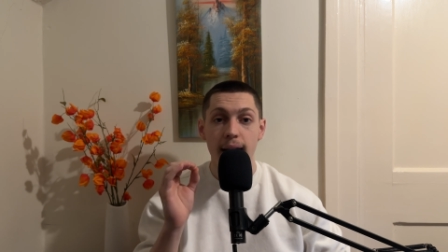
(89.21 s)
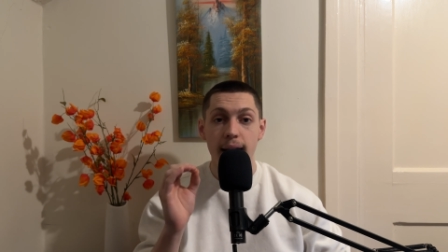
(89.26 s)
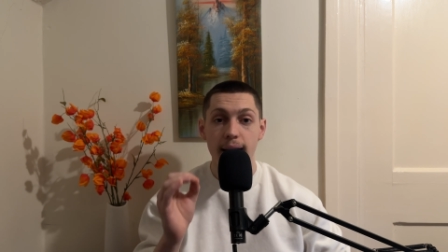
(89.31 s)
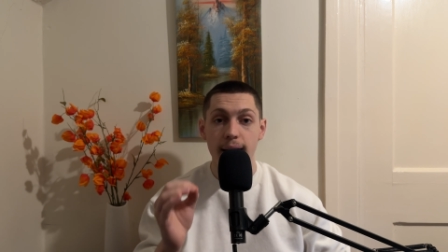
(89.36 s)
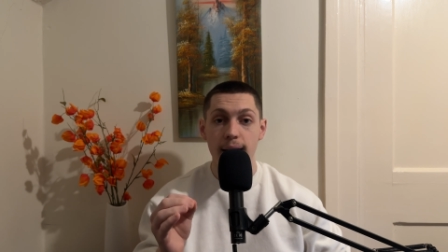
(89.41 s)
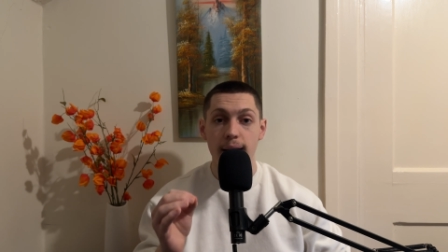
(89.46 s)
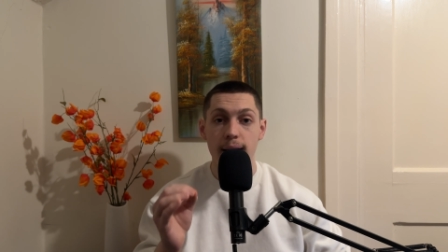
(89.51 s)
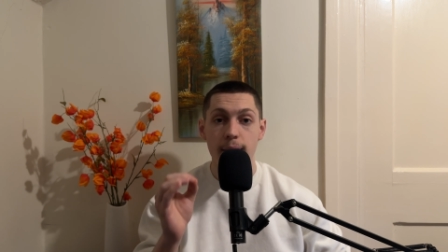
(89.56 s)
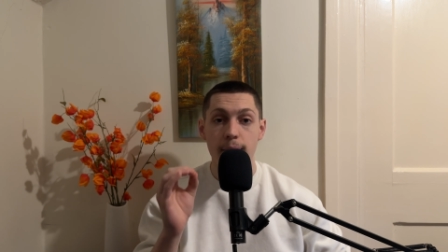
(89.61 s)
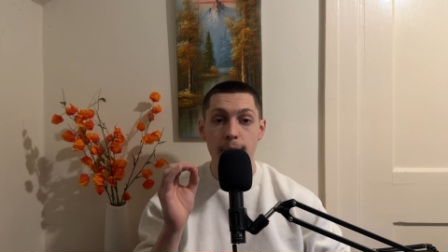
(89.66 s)
in
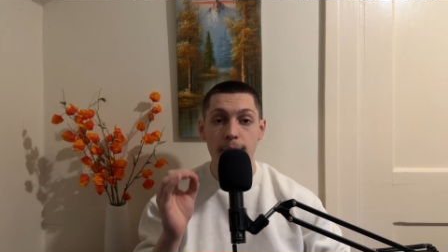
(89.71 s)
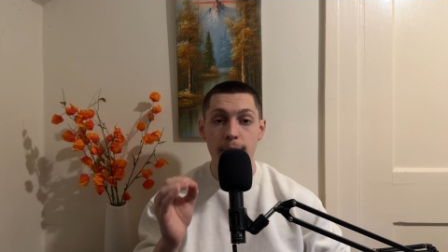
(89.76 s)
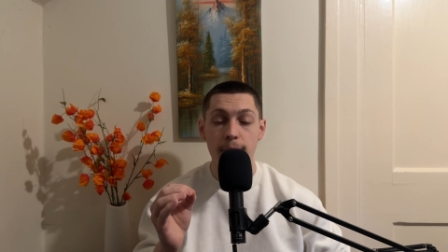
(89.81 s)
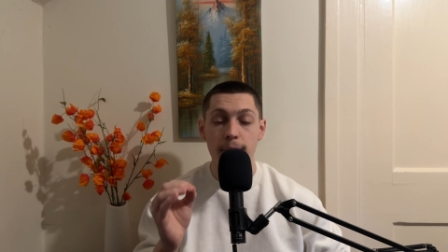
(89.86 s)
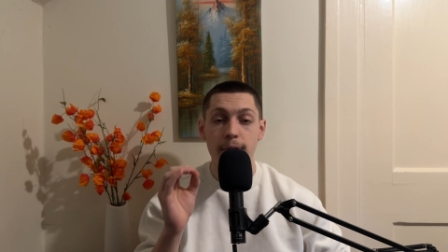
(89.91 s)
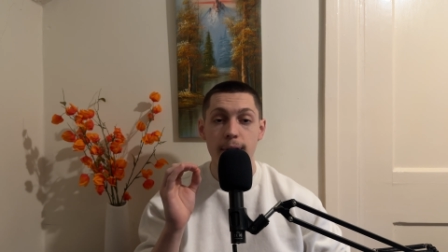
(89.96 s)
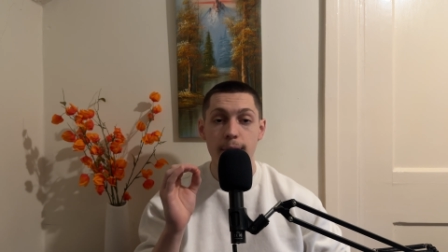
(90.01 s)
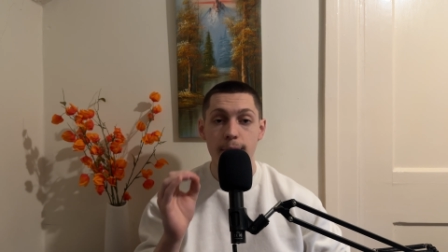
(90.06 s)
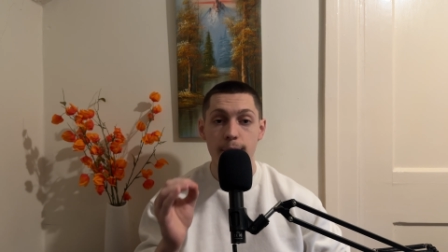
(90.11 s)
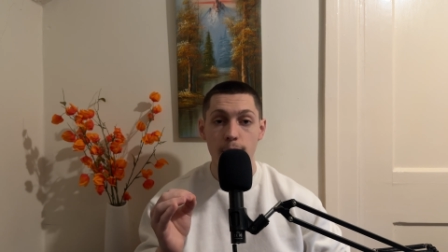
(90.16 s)

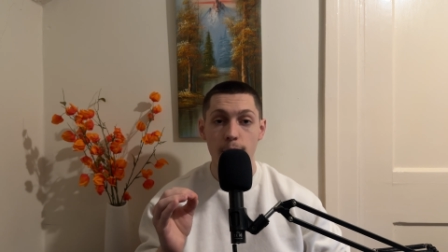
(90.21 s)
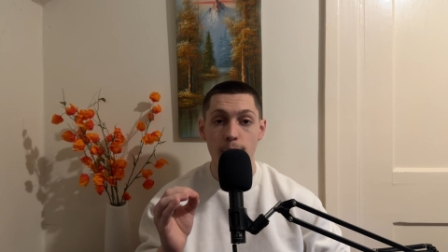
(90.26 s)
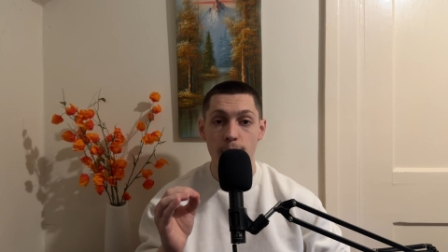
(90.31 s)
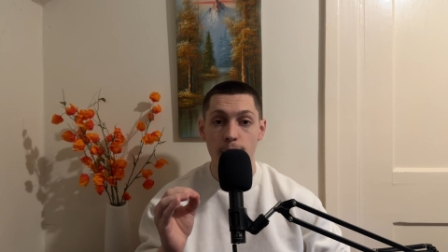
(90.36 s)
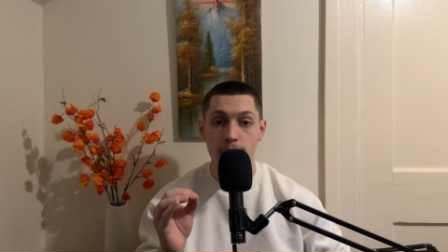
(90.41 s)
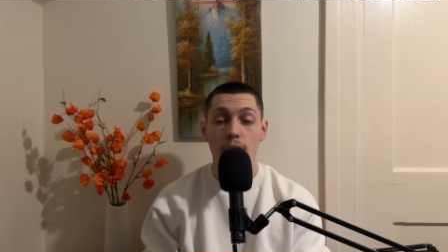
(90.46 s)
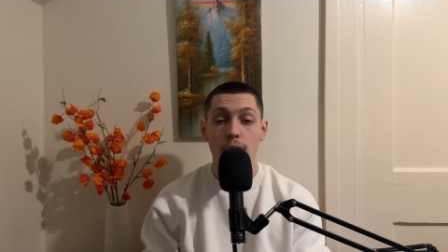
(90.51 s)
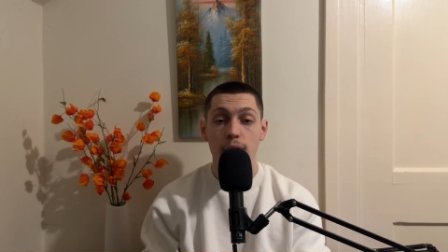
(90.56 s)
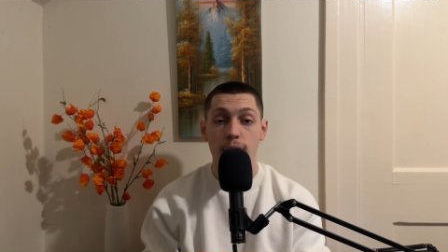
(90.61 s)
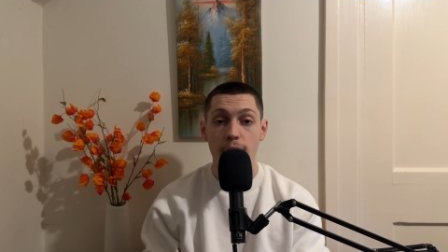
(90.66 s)
1154.
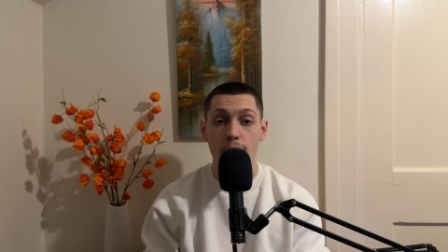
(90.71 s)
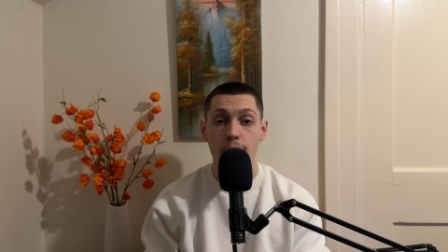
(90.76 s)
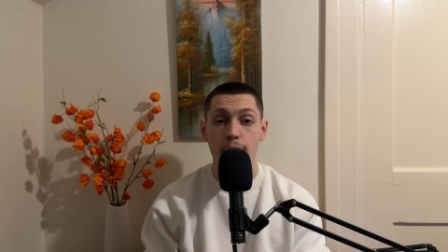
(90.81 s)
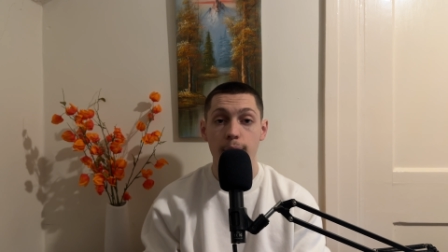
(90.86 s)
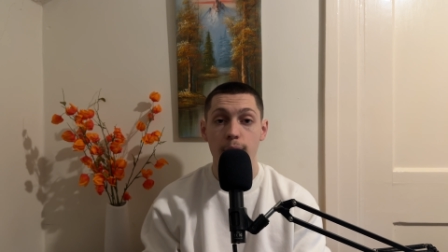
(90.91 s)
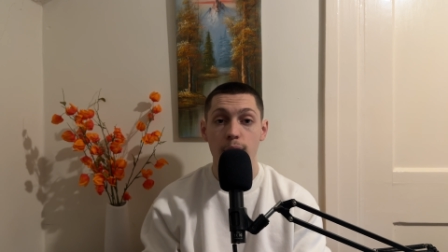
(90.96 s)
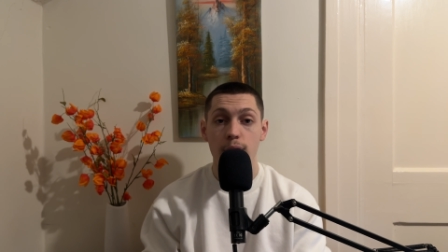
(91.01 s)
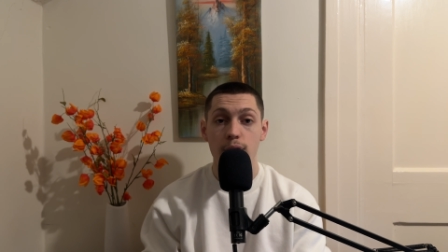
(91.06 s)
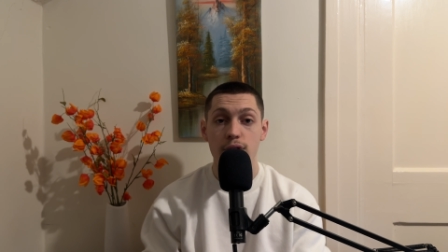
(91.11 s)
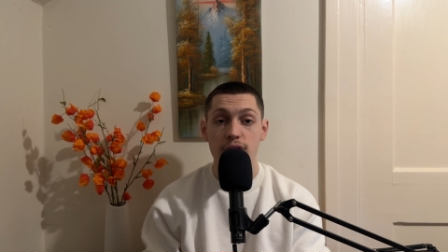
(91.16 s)

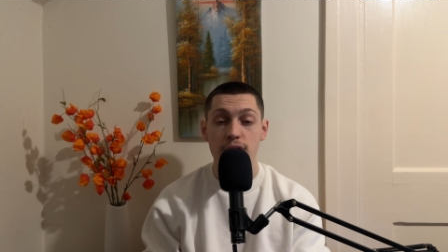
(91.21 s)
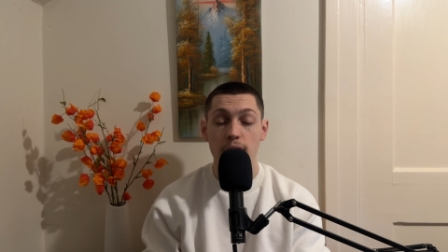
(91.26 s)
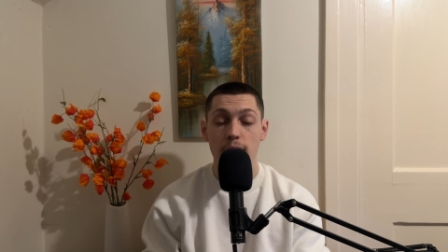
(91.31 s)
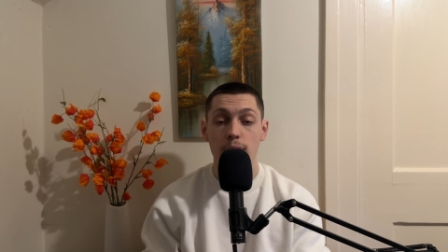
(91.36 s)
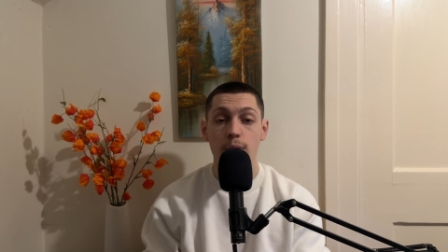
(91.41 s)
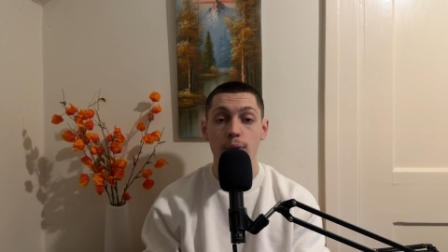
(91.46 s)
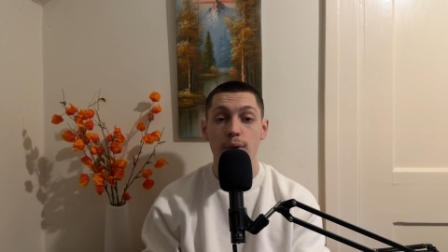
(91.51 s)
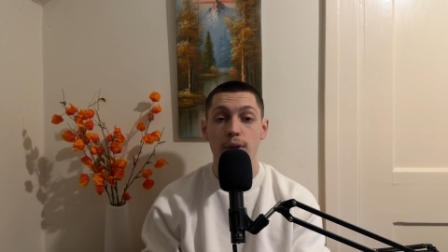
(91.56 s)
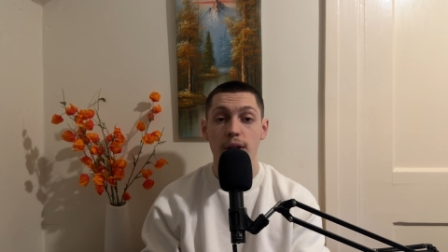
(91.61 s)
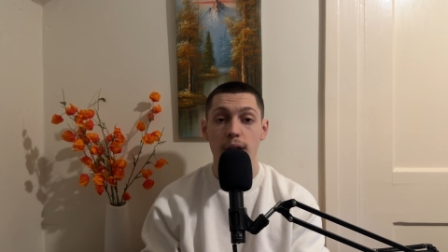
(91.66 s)
Furthermore,
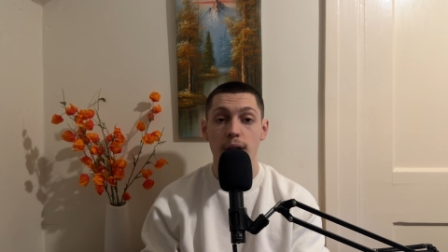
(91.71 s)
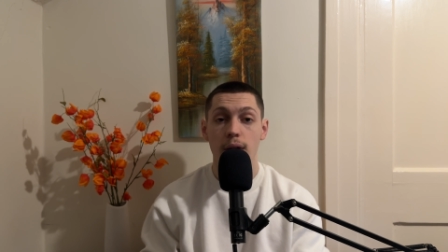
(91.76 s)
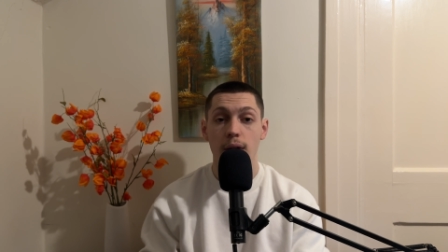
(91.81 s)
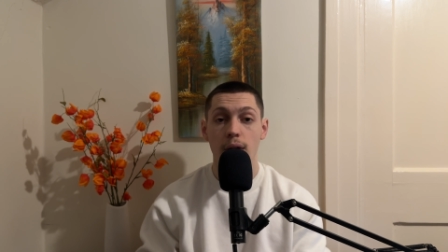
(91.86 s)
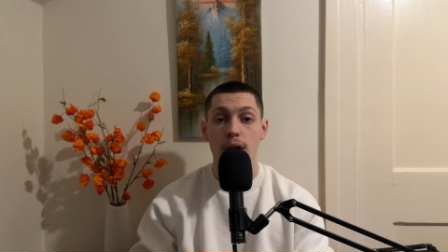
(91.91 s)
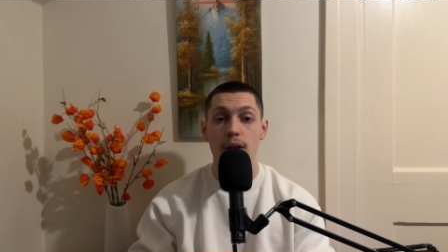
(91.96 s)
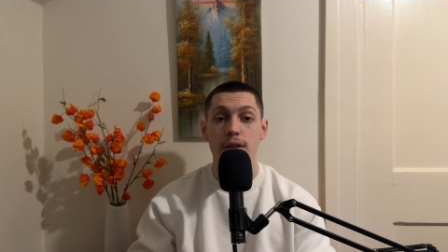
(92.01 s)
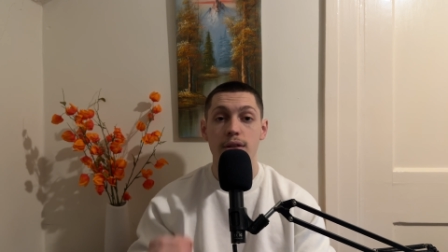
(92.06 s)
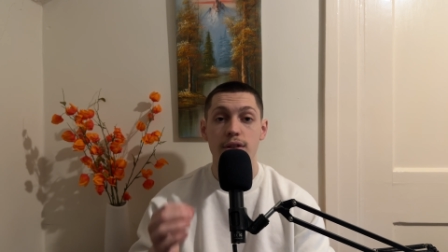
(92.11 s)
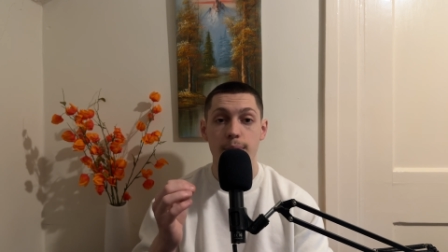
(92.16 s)
Salahuddin
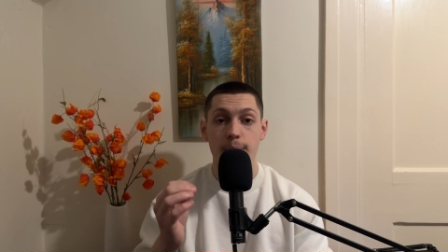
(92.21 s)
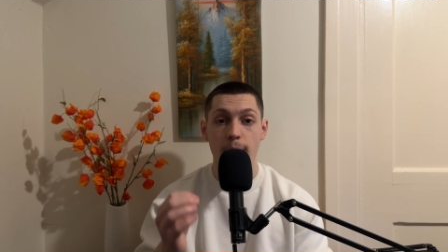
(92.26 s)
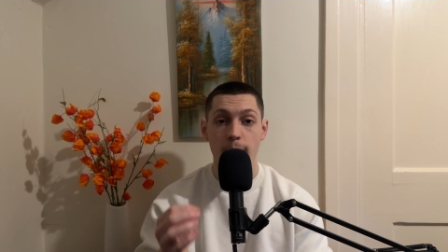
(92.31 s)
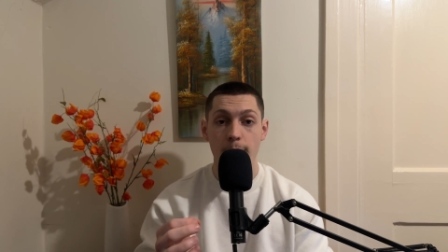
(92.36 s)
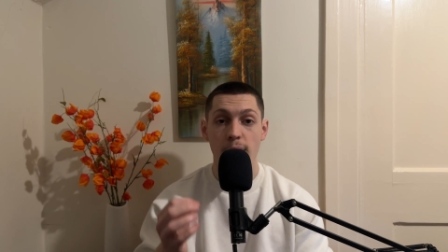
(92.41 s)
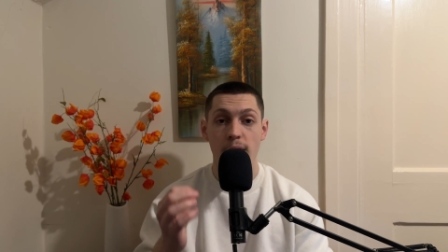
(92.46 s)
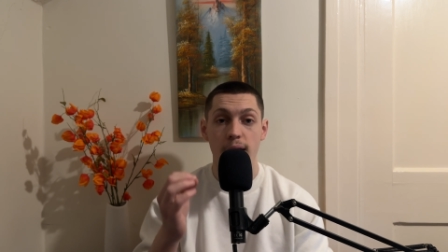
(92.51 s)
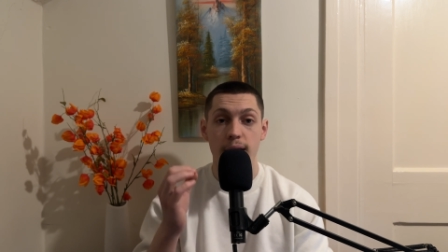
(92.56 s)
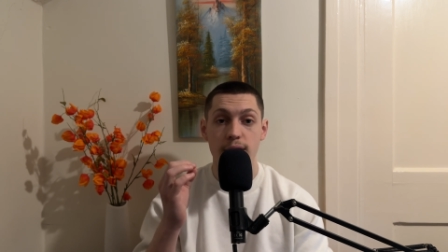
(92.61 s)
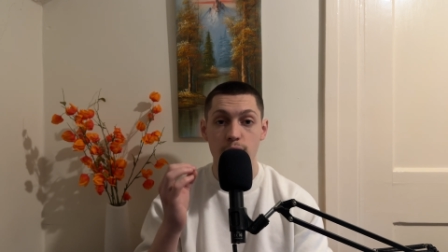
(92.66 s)
learnt to
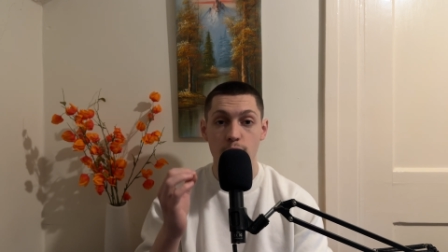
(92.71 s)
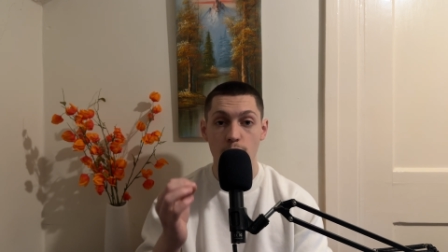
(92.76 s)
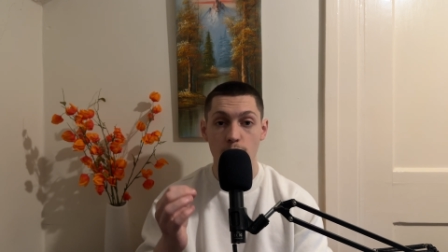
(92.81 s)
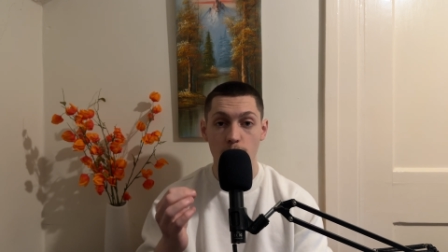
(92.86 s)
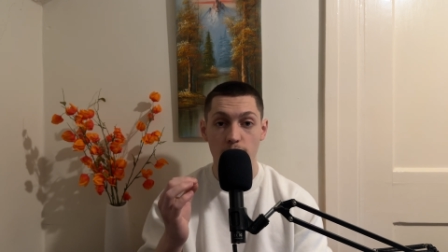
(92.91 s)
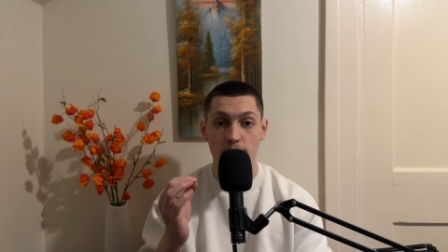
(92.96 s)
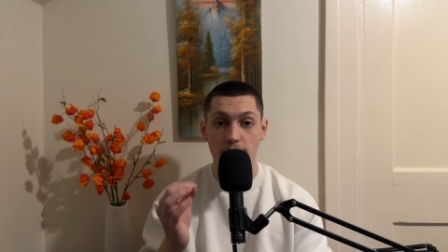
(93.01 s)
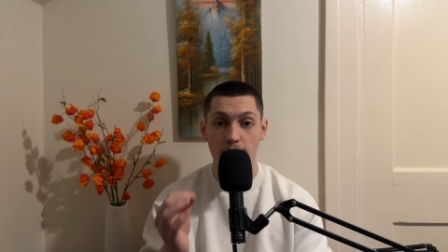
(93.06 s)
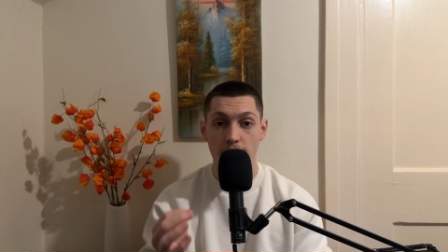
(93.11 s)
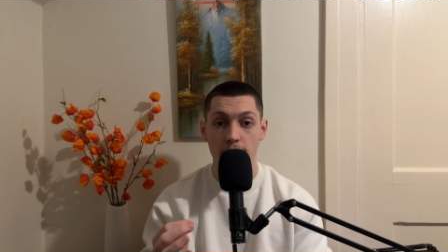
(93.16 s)
memorize the
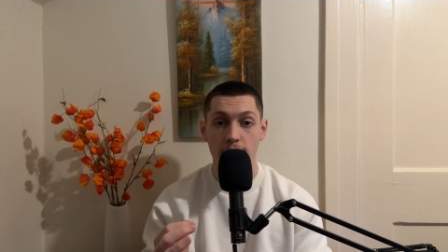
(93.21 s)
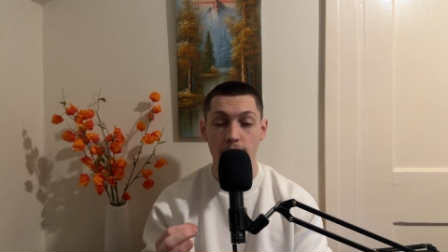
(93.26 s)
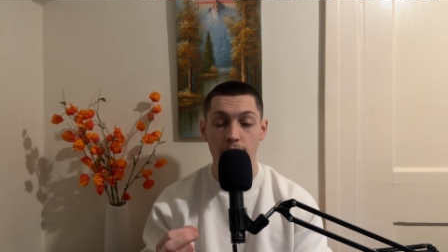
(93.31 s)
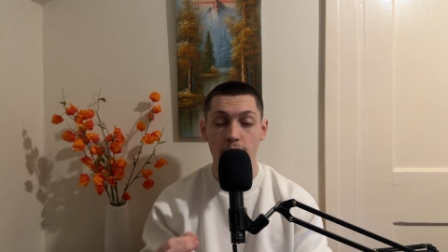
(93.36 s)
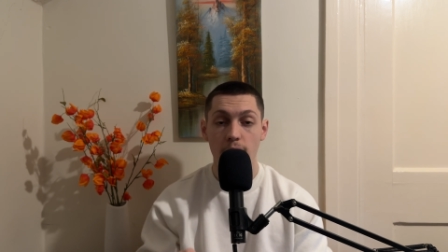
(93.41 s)
Quran,